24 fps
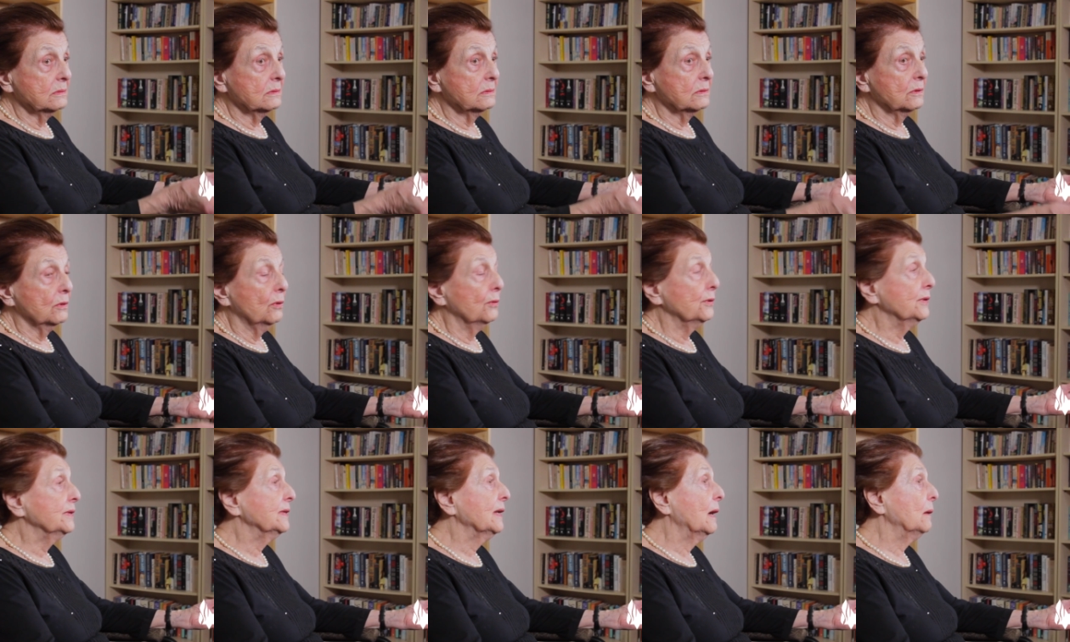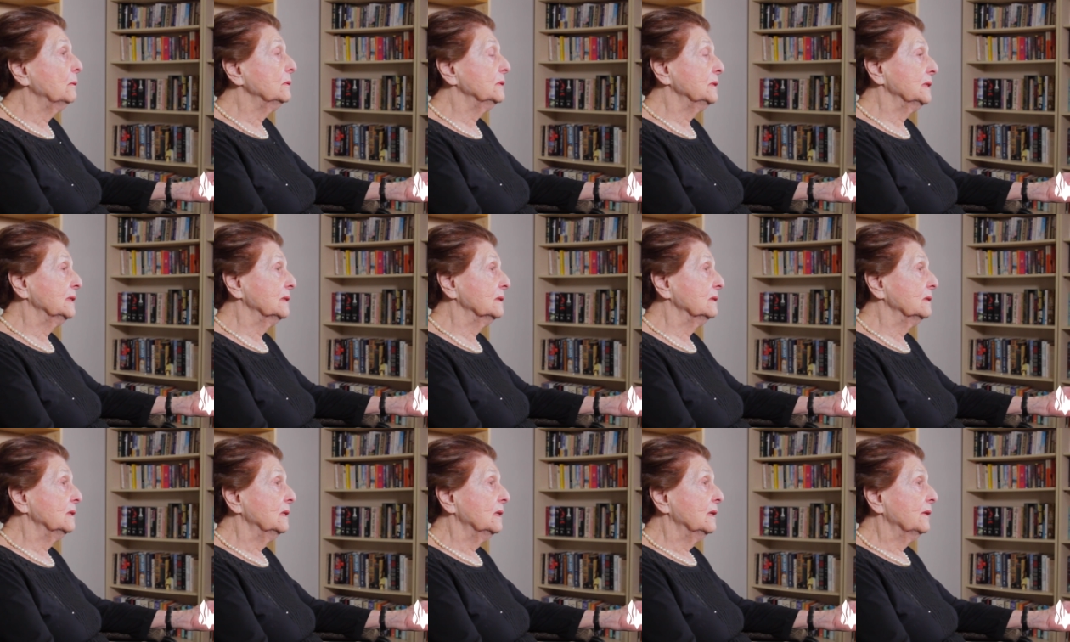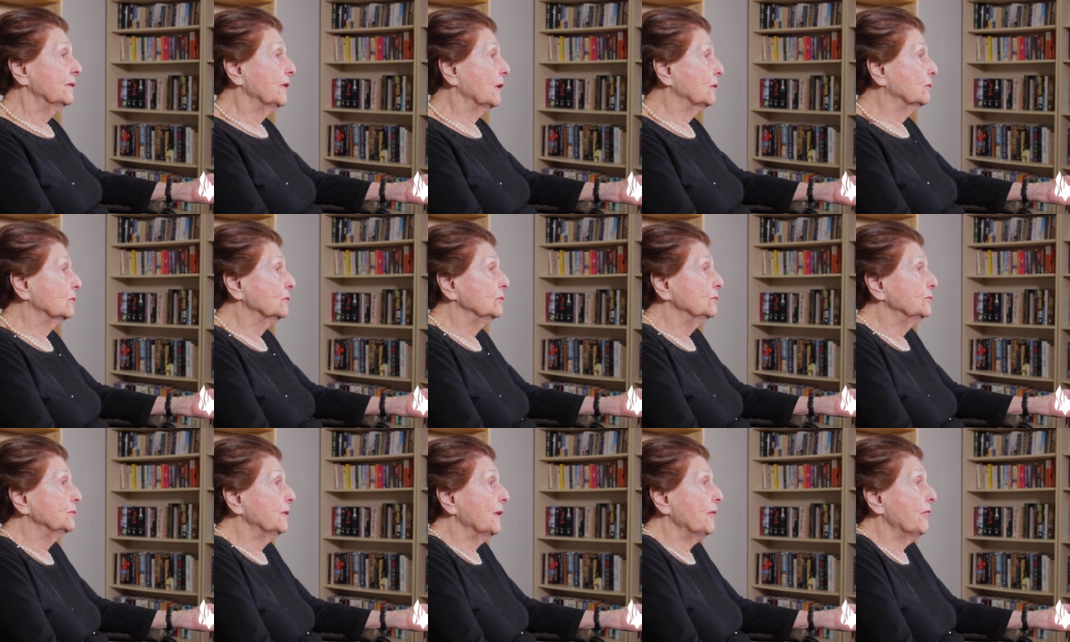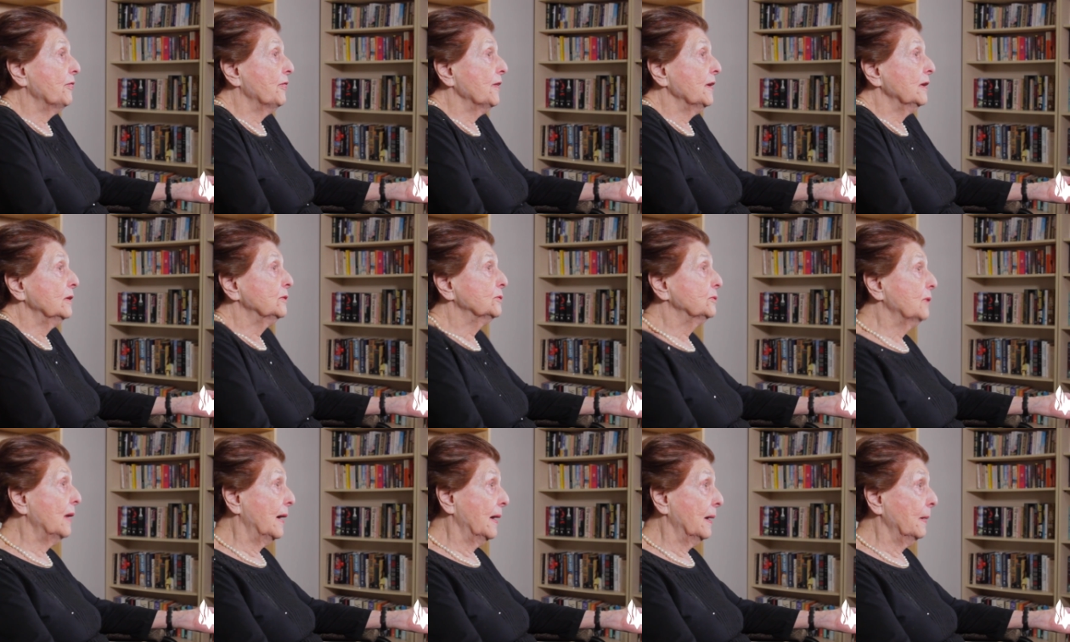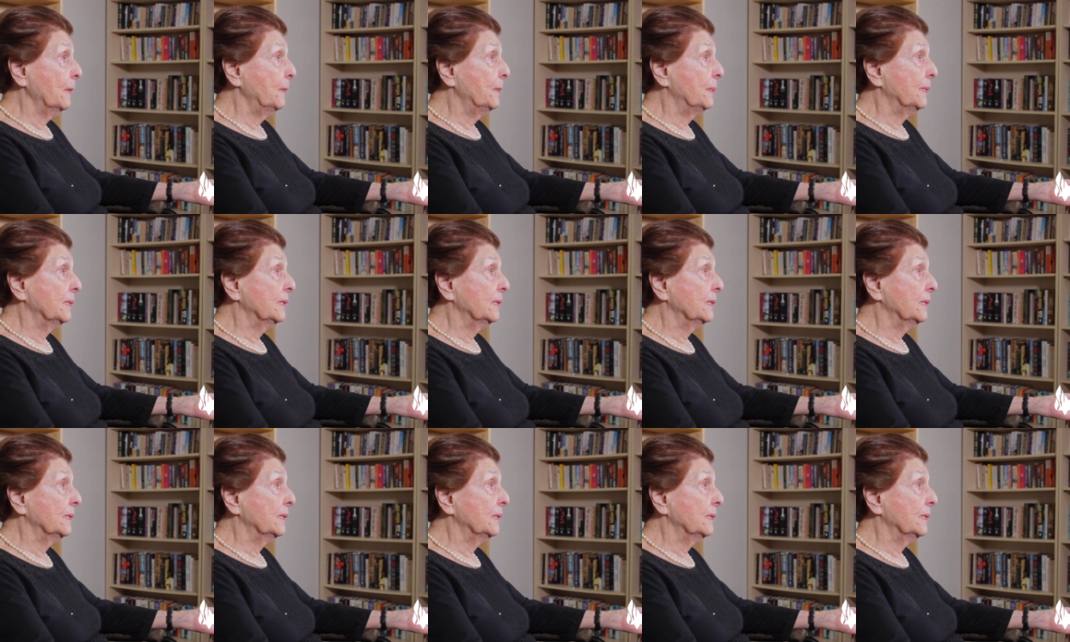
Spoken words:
going downhill. They couldn't do a thing to help.